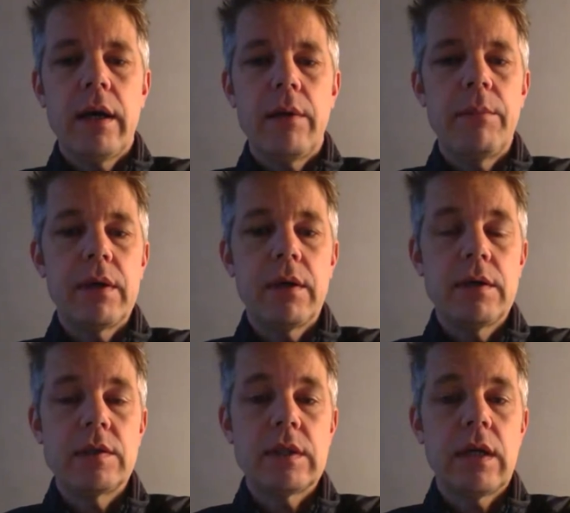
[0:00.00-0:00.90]

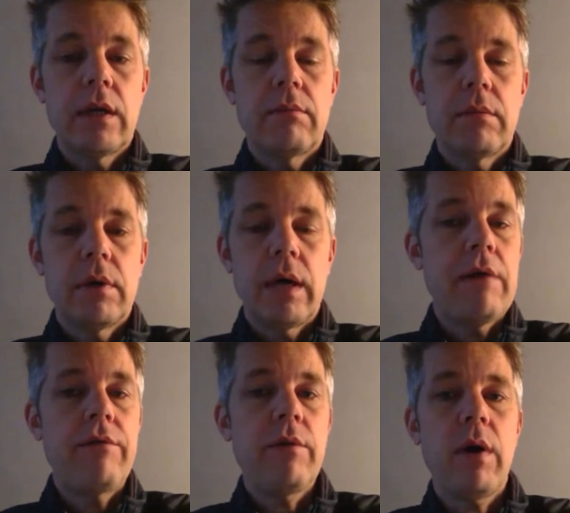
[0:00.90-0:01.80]
Because
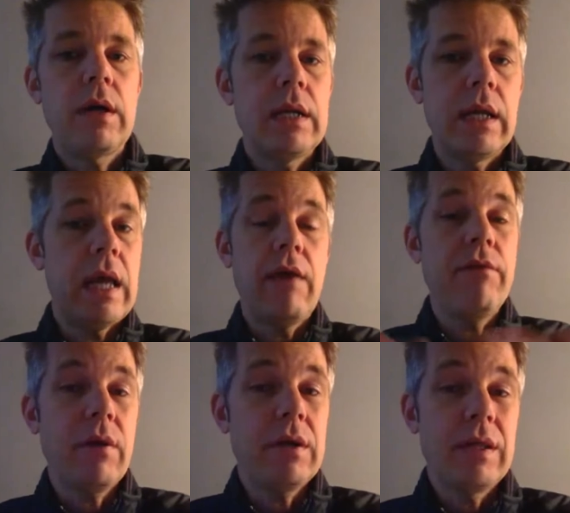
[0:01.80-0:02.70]
everyone
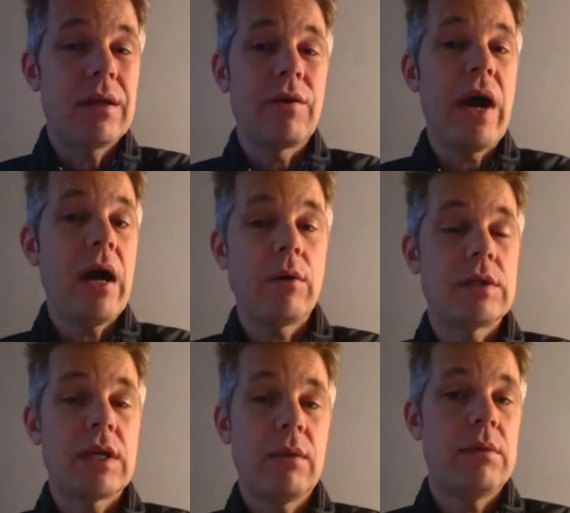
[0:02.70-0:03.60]
in the
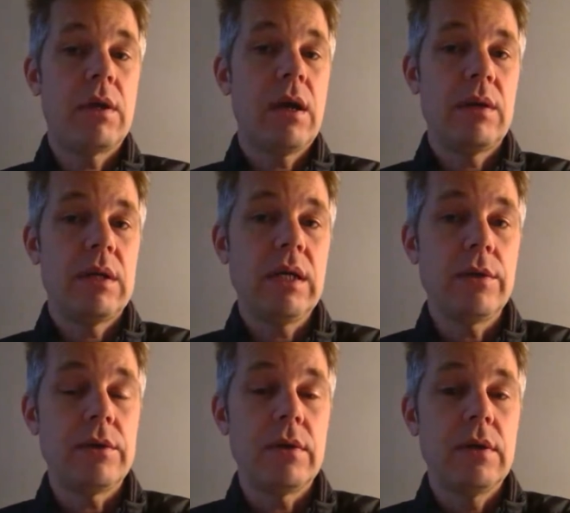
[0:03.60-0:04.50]
crowd can become a
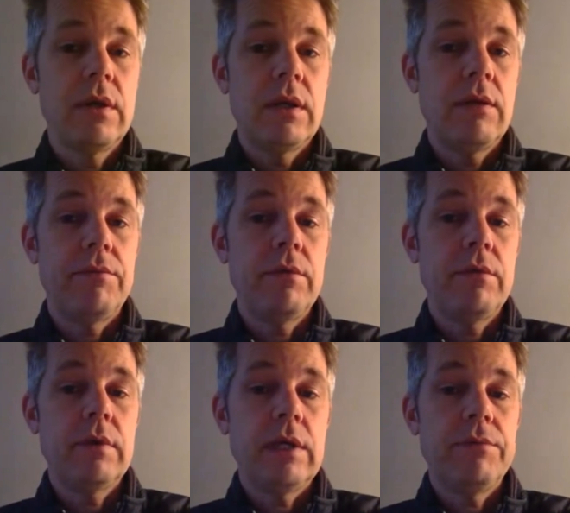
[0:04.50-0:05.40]
leader. If
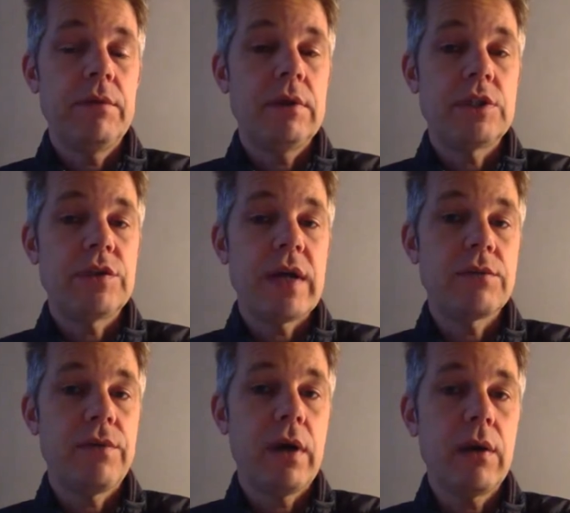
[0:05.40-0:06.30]
you
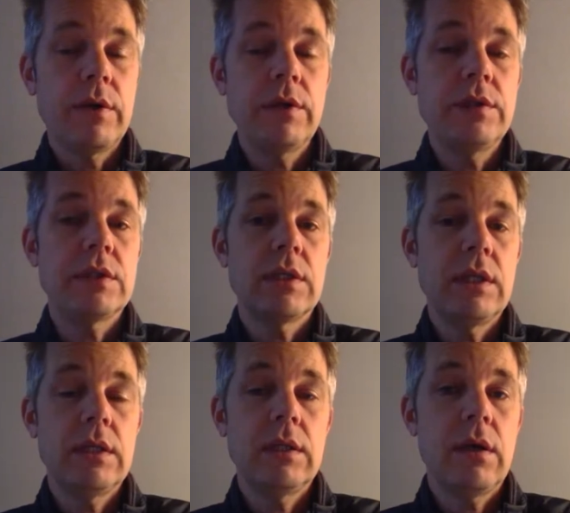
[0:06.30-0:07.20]
attract followers
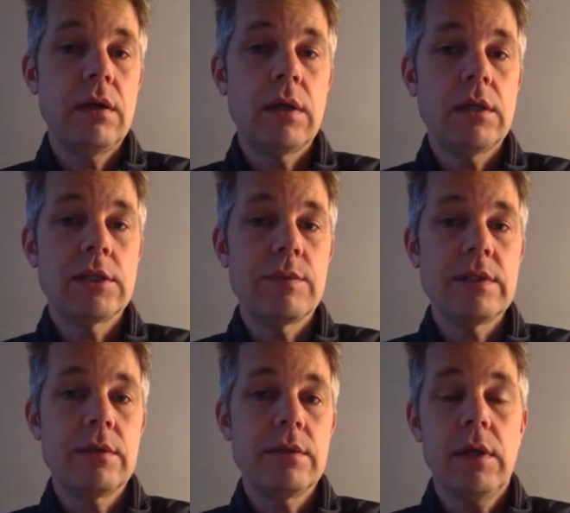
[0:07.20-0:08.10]
on
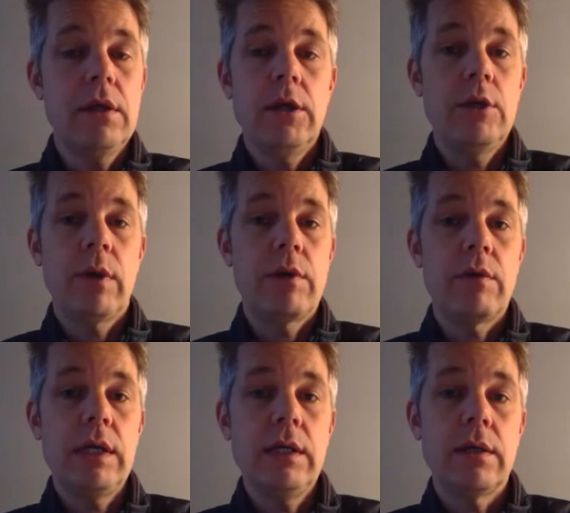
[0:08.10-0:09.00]
Twitter, you are a
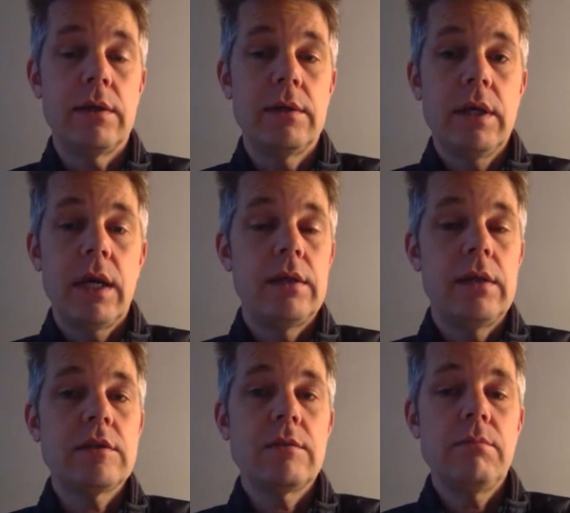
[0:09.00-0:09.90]
leader. It
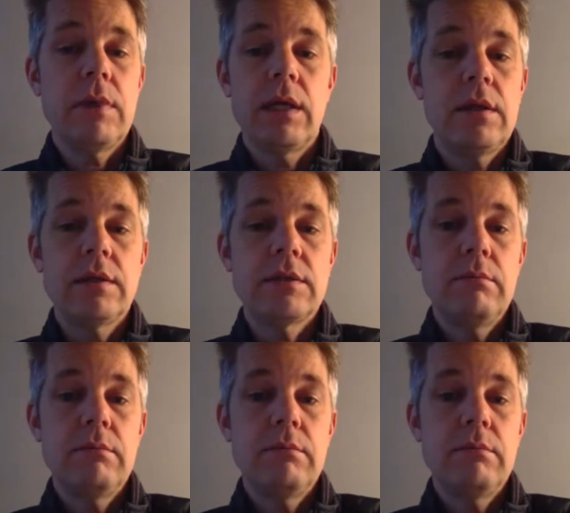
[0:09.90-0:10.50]
doesn't